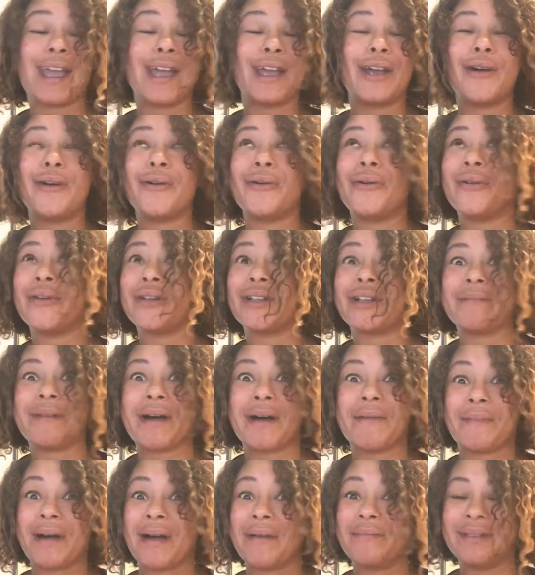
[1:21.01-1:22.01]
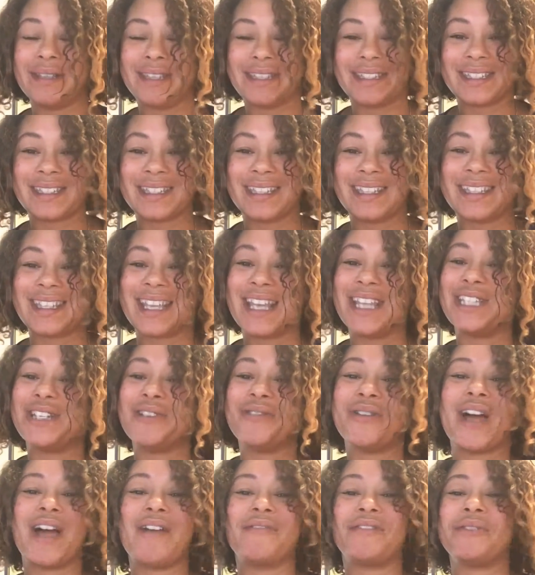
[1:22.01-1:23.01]
and go on about my business and
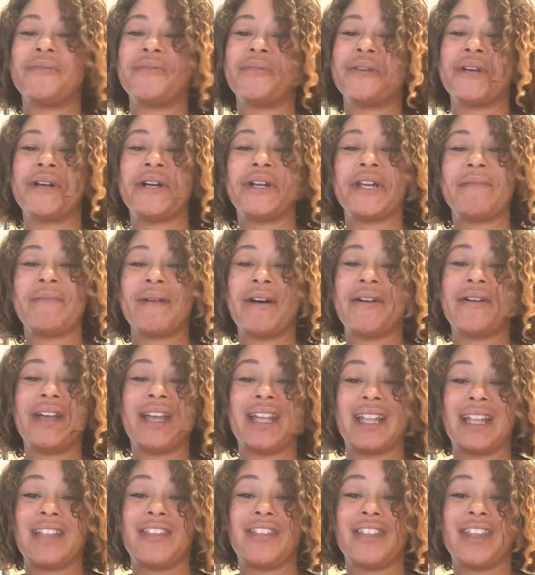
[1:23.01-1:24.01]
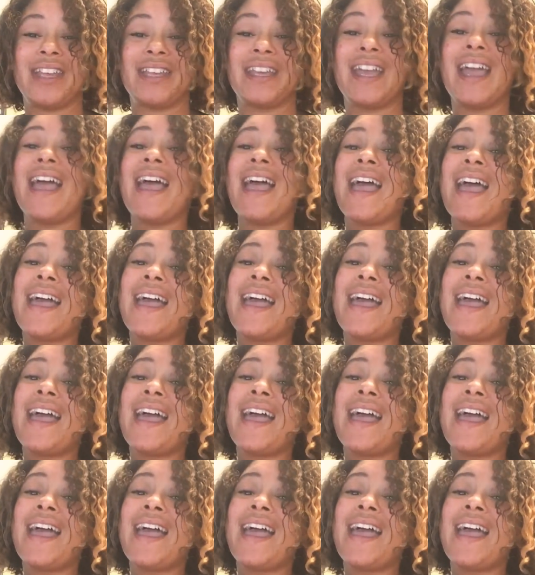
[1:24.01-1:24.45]
don't have to worry about anything